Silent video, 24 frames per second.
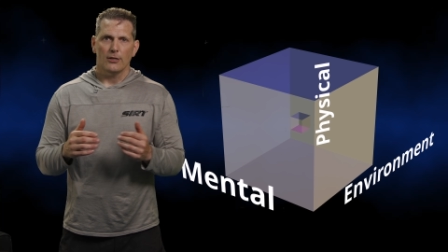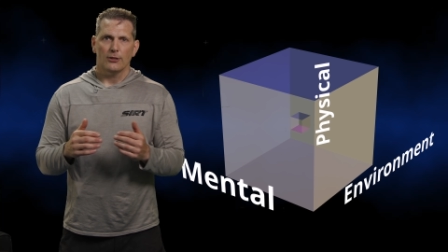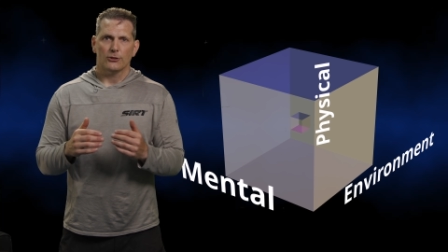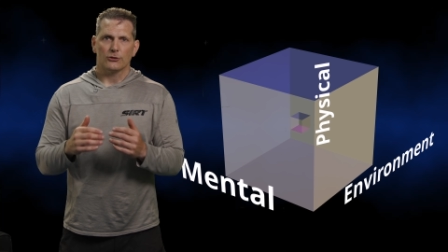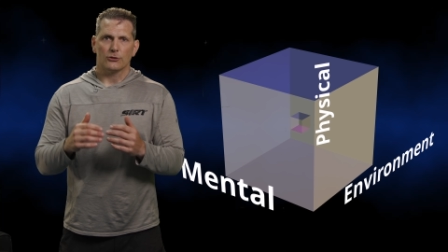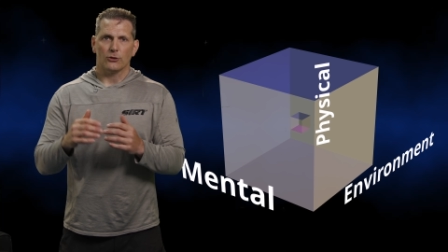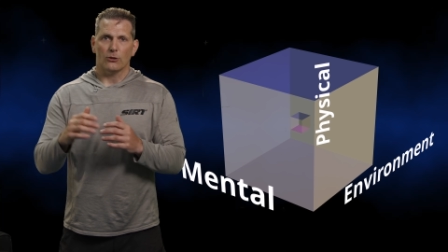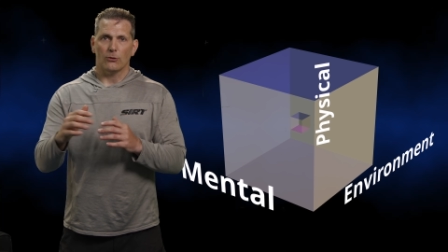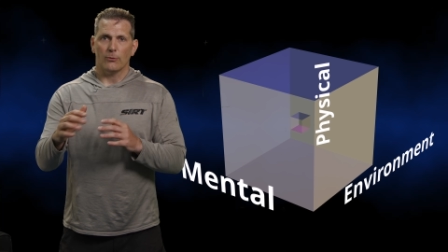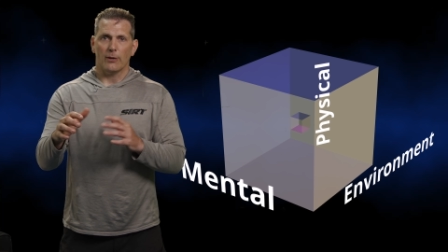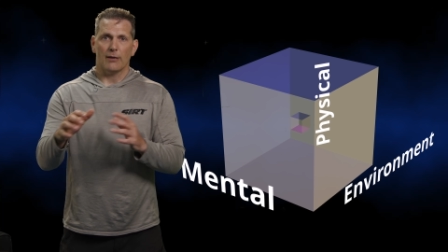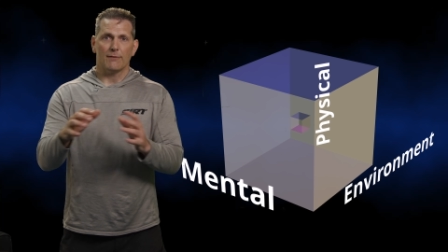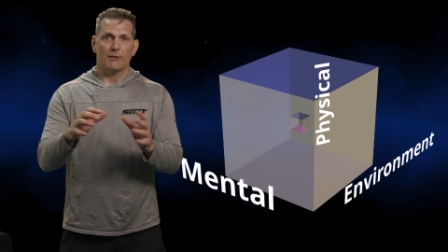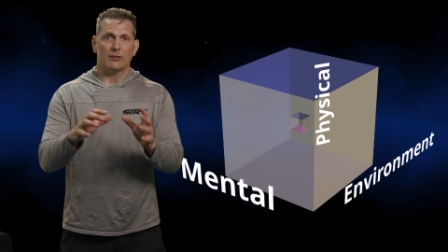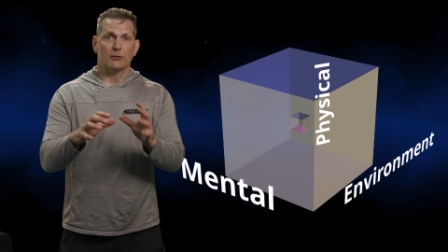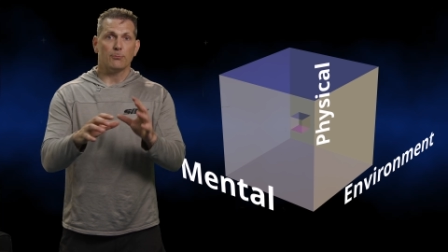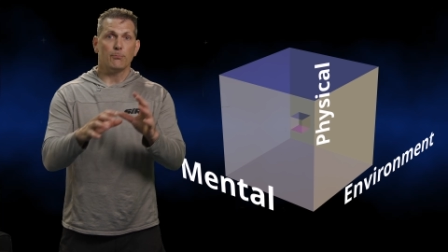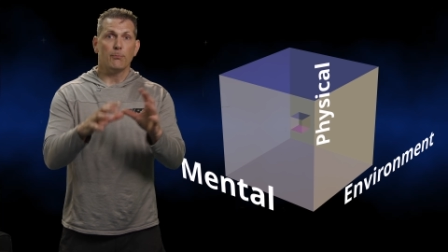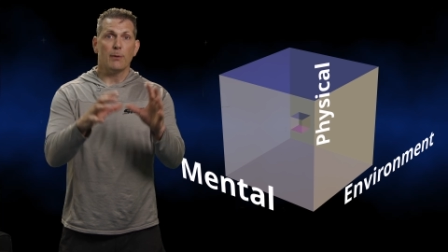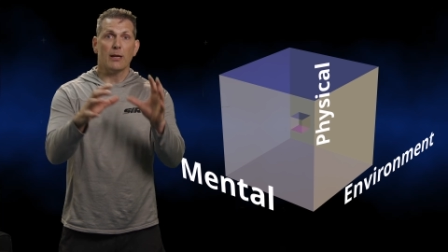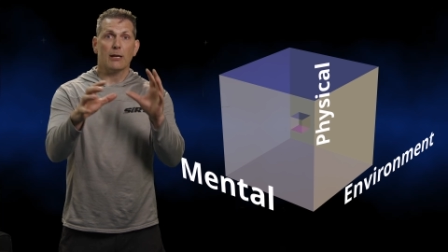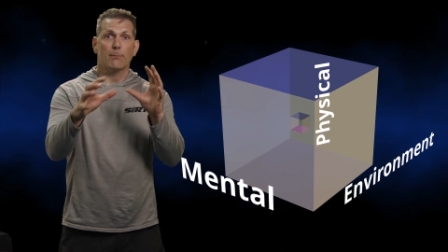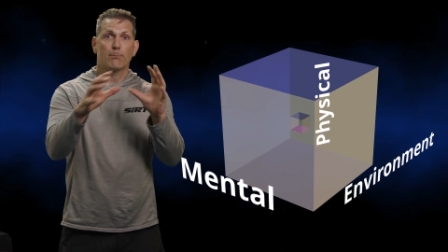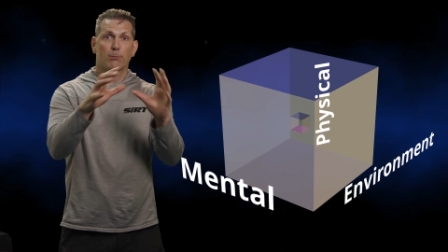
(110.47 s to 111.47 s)
So we have this
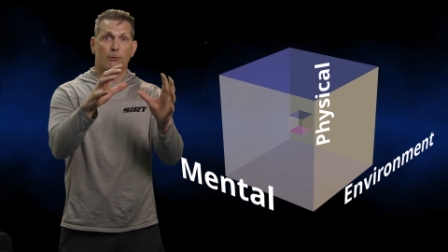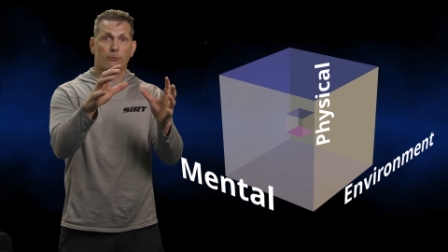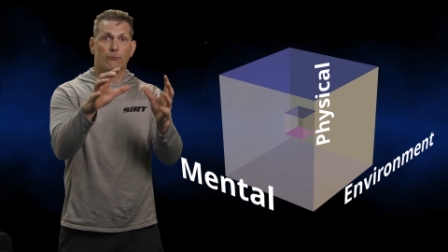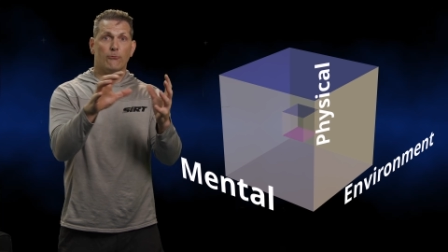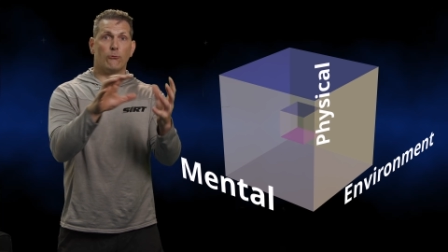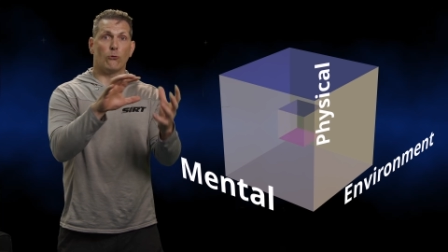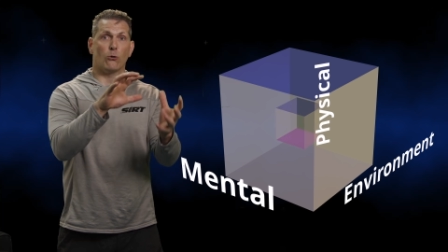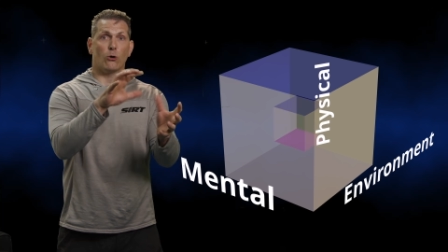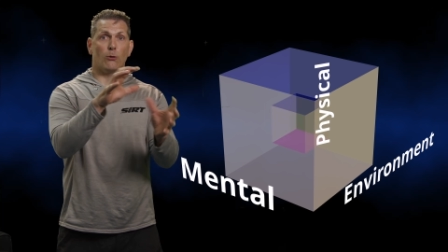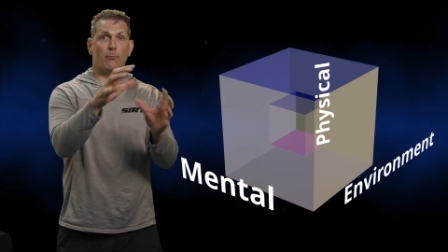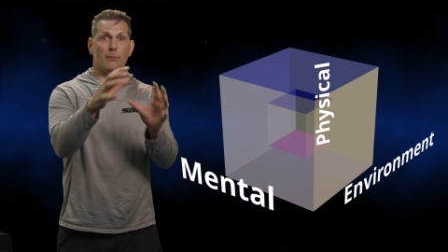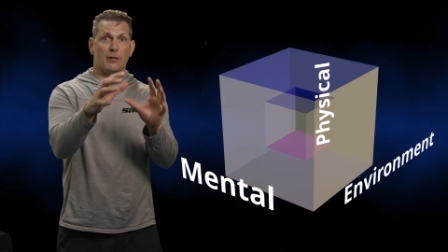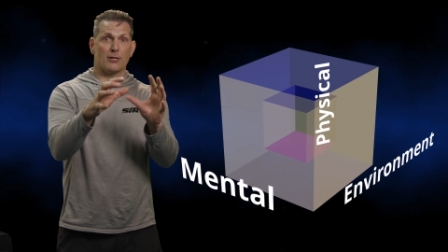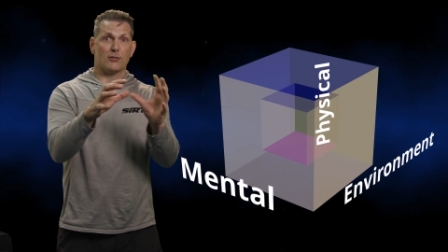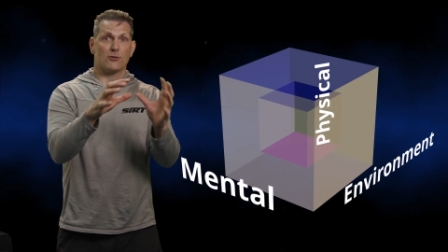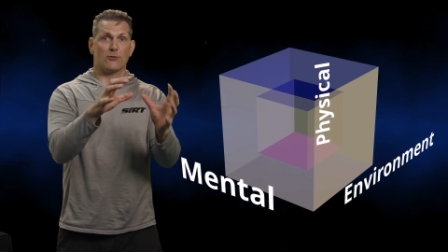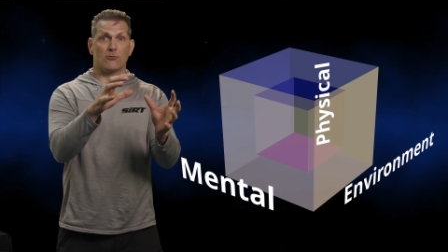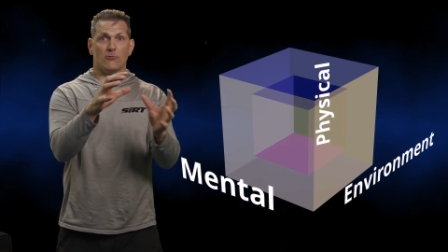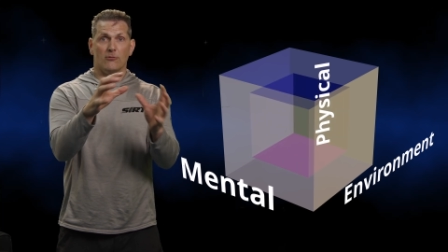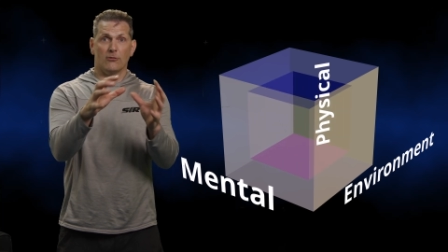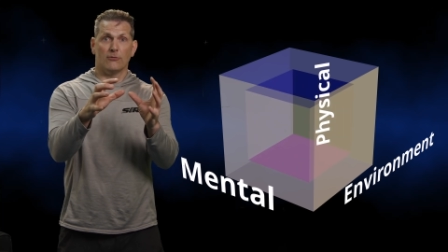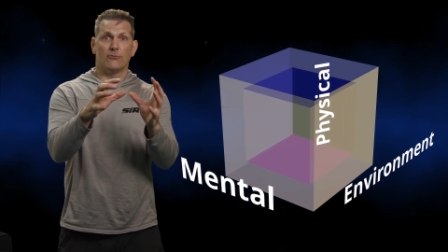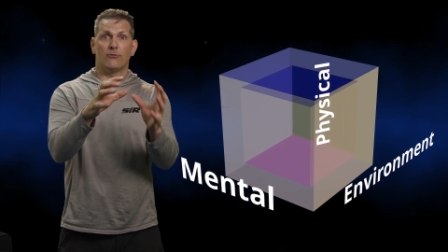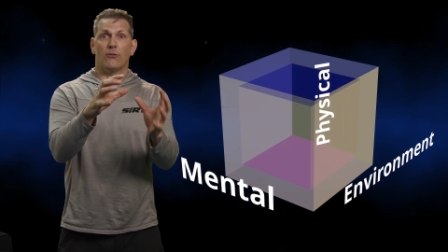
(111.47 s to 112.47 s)
big
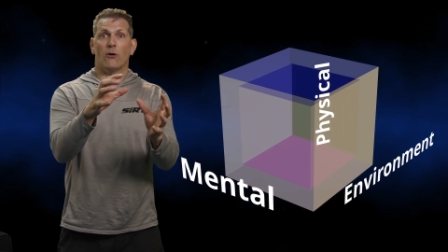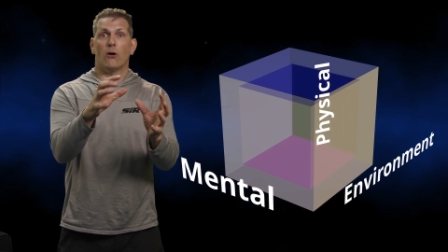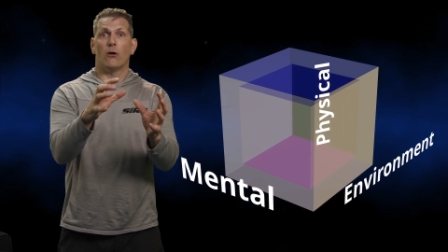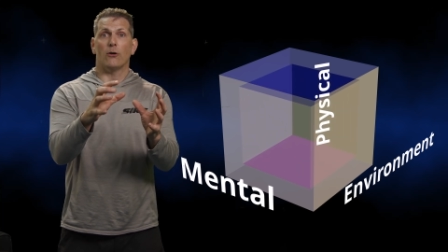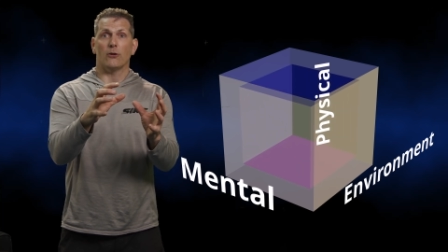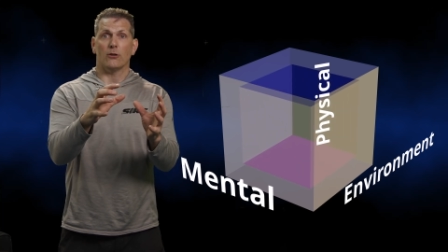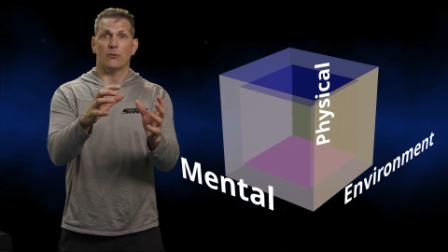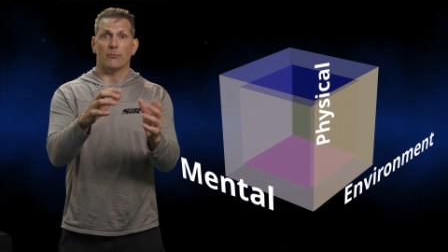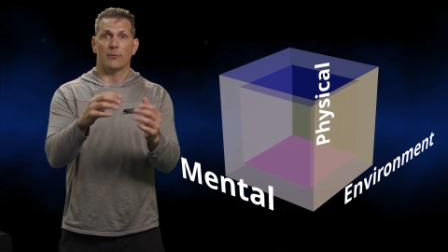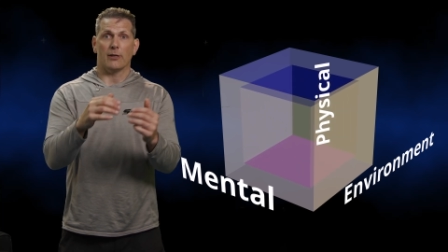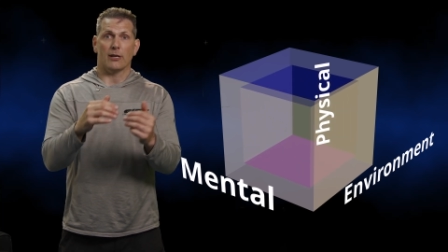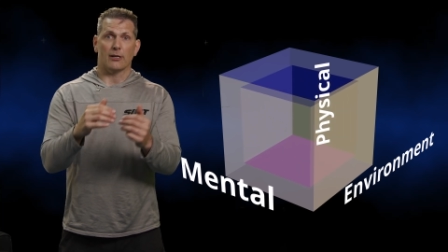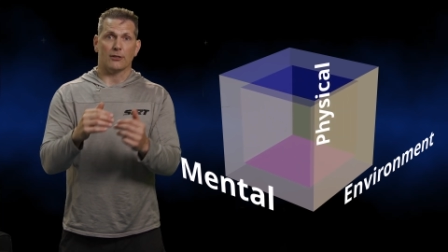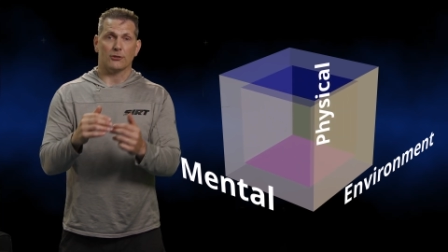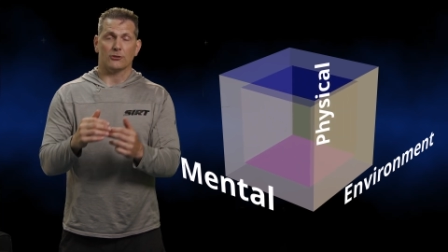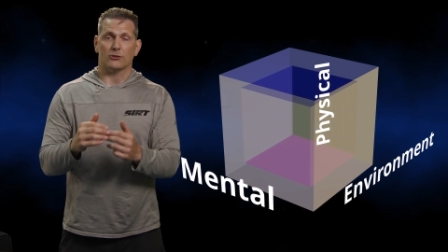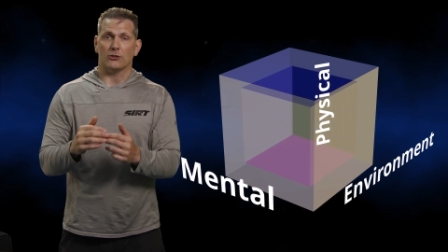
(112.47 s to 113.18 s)
performance volume here.